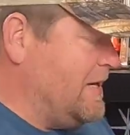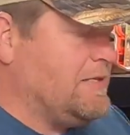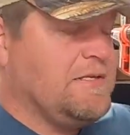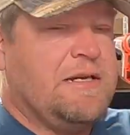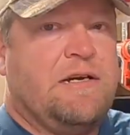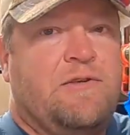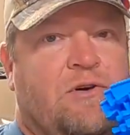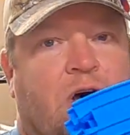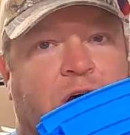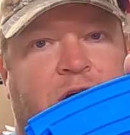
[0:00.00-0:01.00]
pieces here.
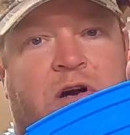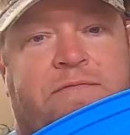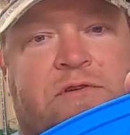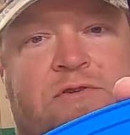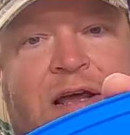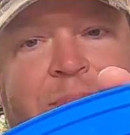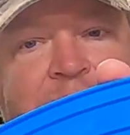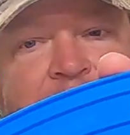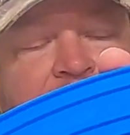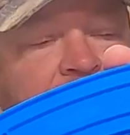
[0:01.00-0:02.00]
They're all curved track
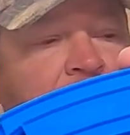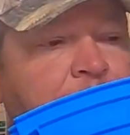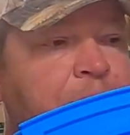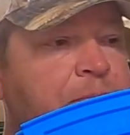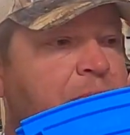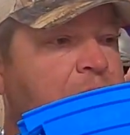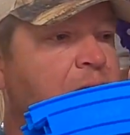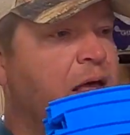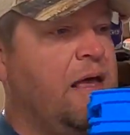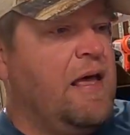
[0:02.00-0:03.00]
pieces,
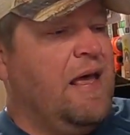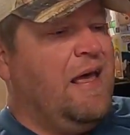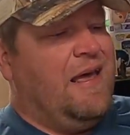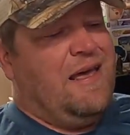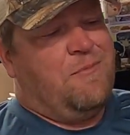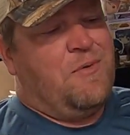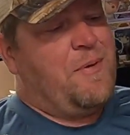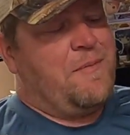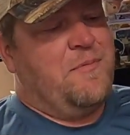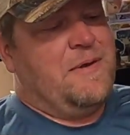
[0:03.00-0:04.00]
and we're
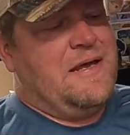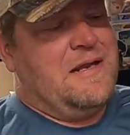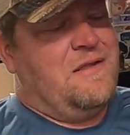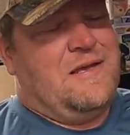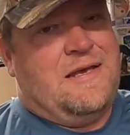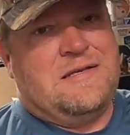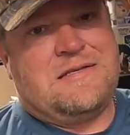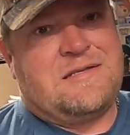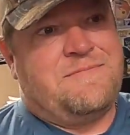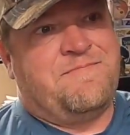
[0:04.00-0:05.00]
probably into
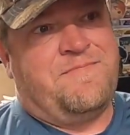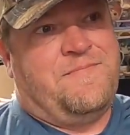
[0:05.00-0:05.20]
these